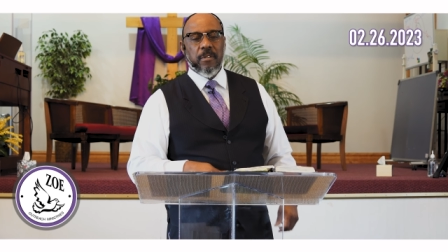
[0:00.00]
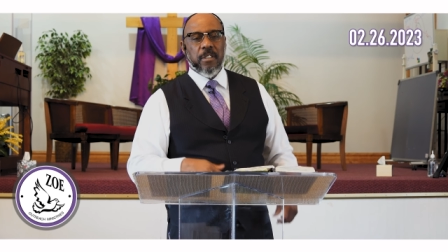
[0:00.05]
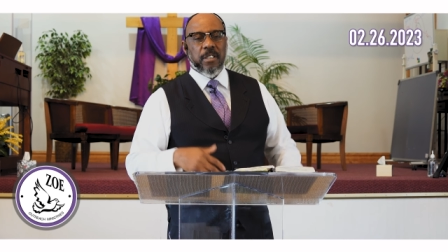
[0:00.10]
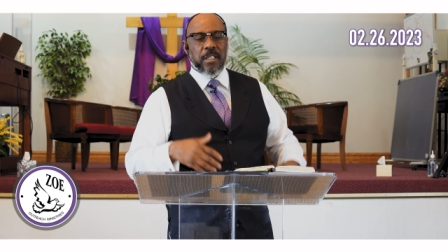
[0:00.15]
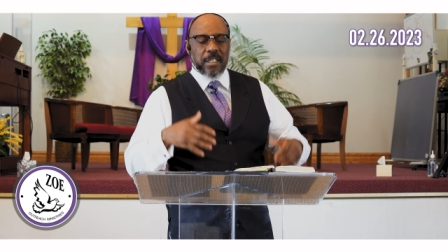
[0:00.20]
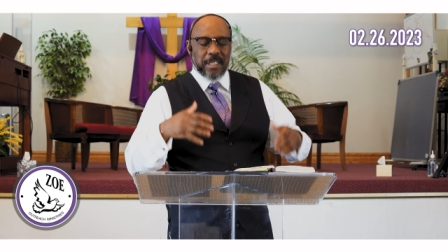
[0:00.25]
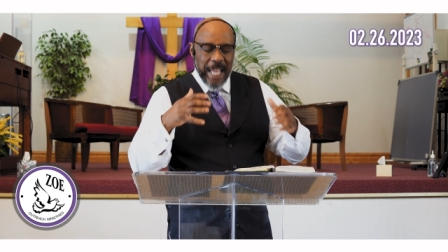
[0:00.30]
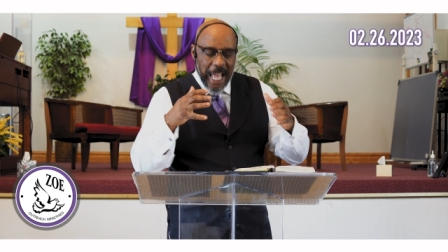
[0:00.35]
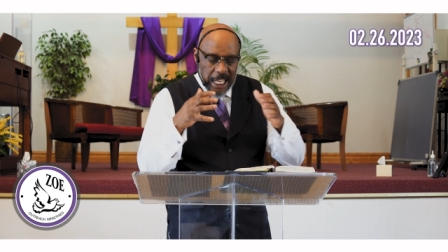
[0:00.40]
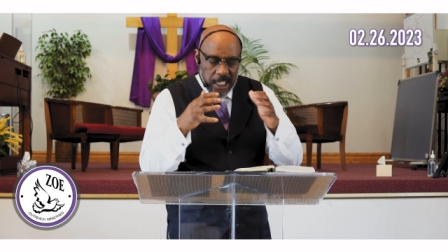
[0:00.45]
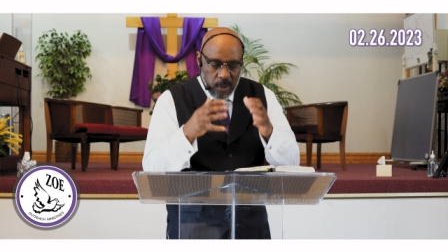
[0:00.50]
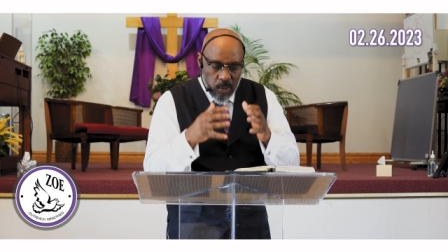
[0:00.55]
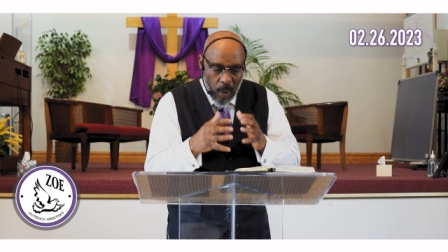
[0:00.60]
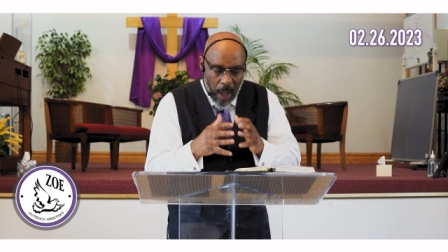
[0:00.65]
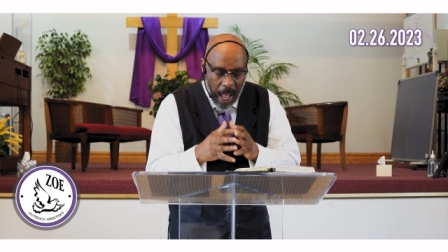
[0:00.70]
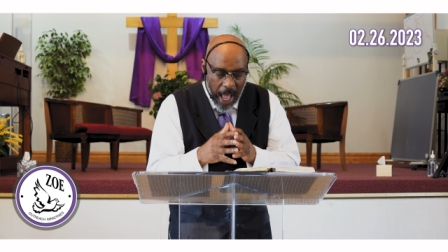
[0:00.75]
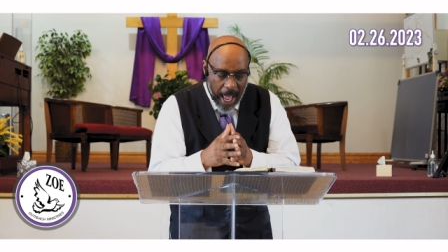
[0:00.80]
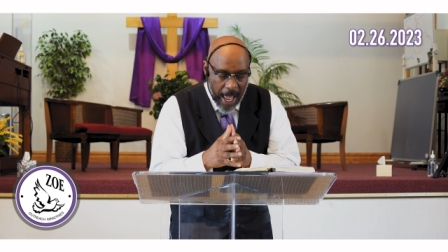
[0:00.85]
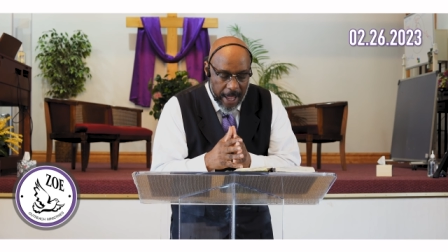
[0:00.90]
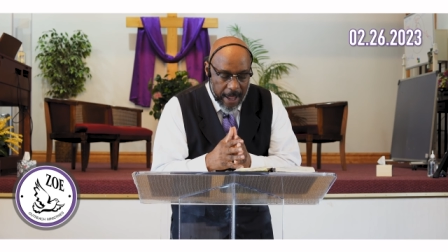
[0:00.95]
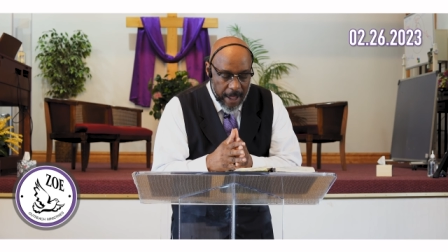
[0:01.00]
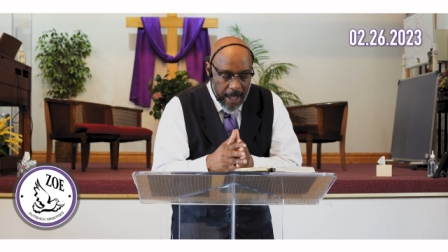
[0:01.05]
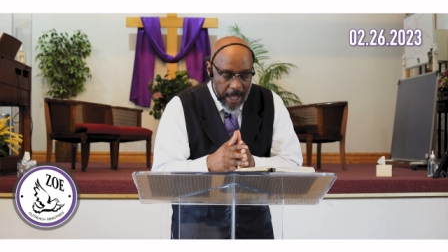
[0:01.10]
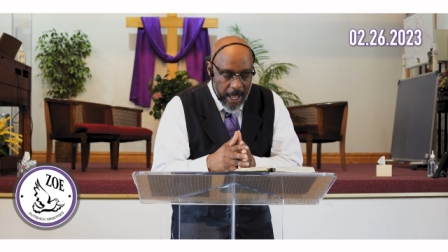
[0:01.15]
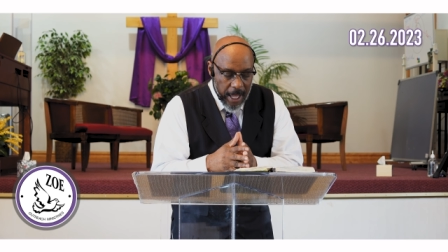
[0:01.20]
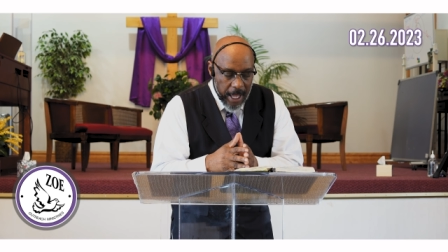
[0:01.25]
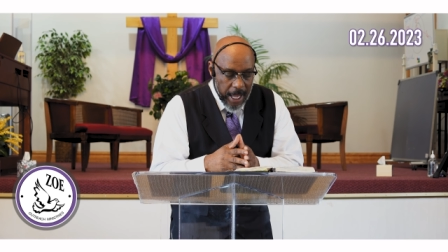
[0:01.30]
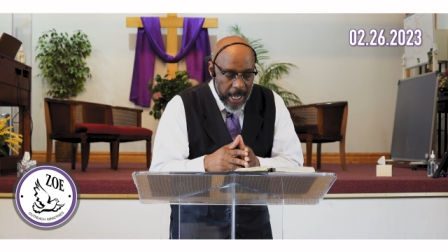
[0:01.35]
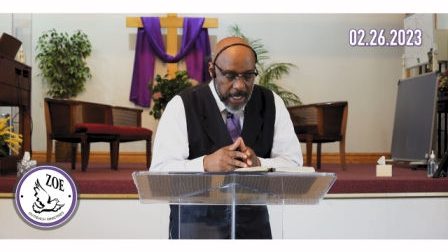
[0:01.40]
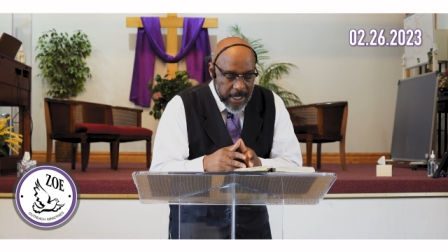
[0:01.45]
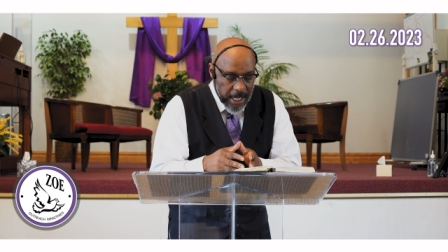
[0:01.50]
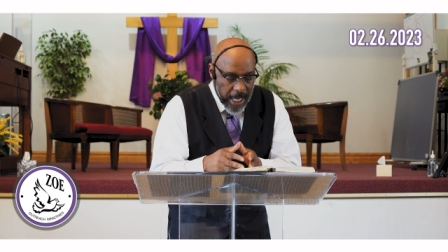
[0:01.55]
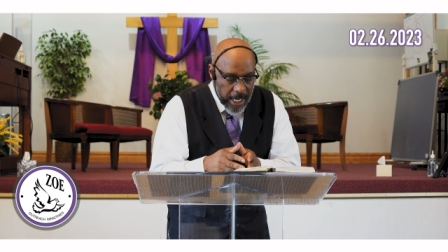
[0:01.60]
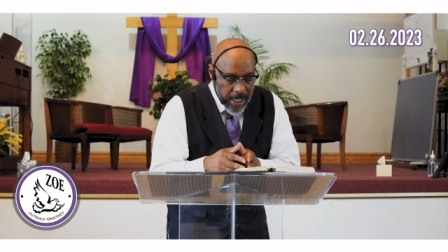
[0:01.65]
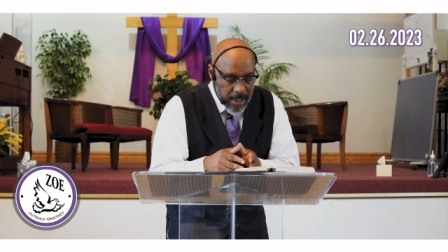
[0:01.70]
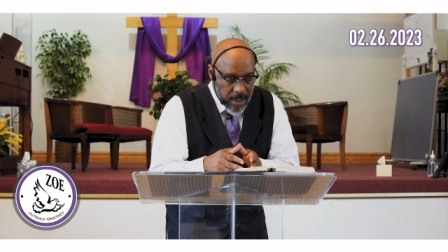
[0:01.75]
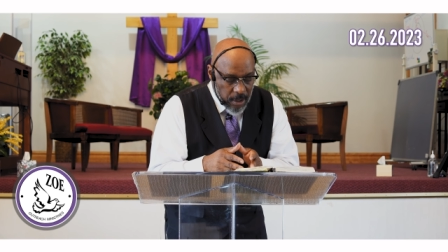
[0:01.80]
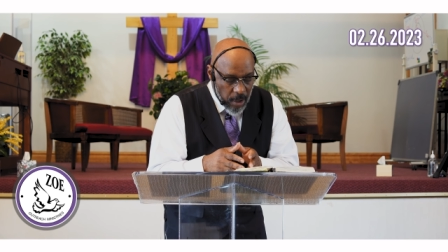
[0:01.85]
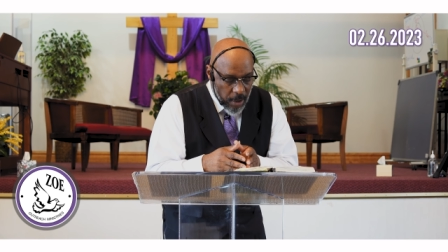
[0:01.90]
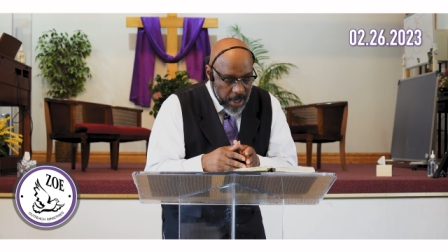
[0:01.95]
He said, That's why. He
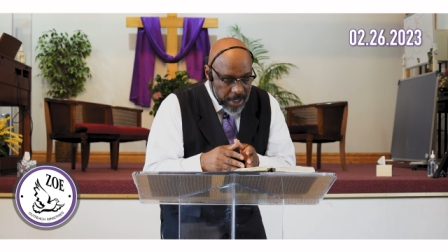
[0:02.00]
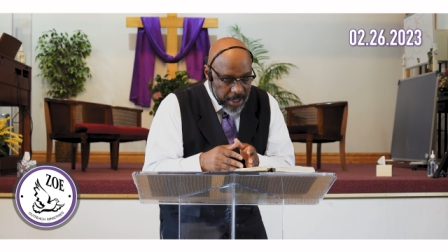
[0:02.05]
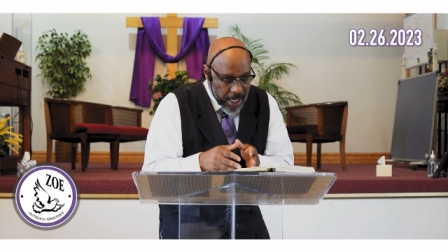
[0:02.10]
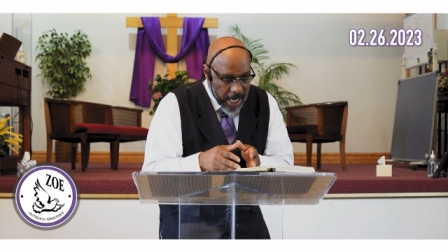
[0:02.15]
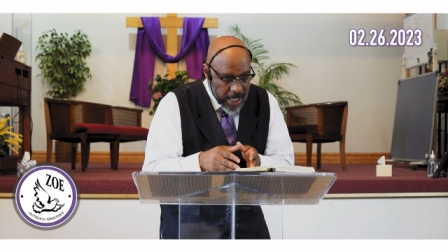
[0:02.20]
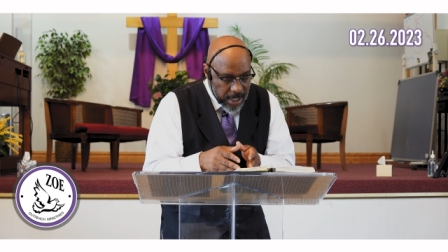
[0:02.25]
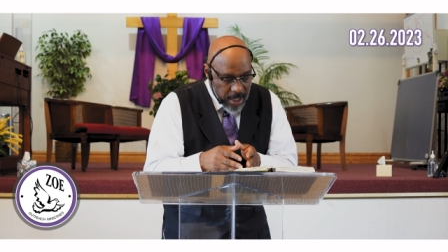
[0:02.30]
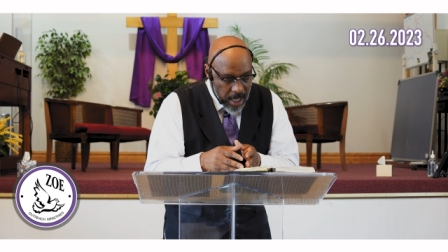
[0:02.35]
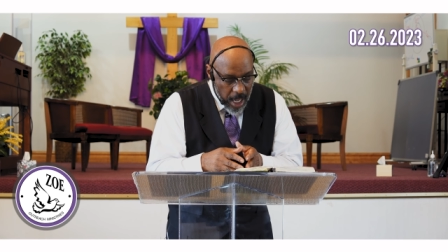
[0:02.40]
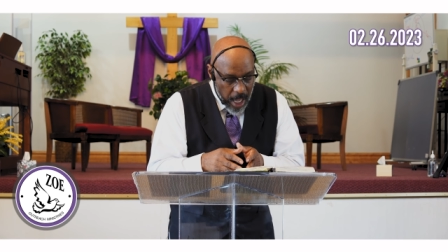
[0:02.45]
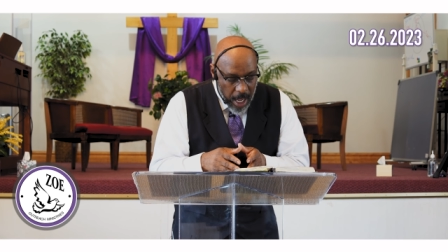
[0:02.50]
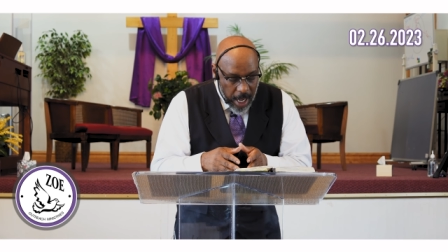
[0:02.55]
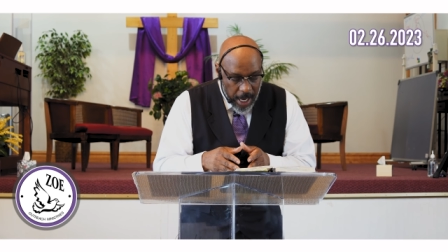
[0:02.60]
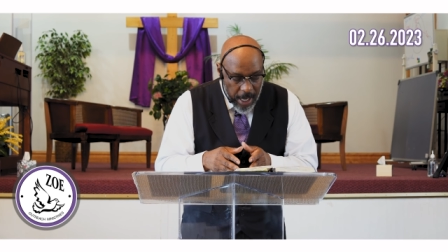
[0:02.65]
says, So he says,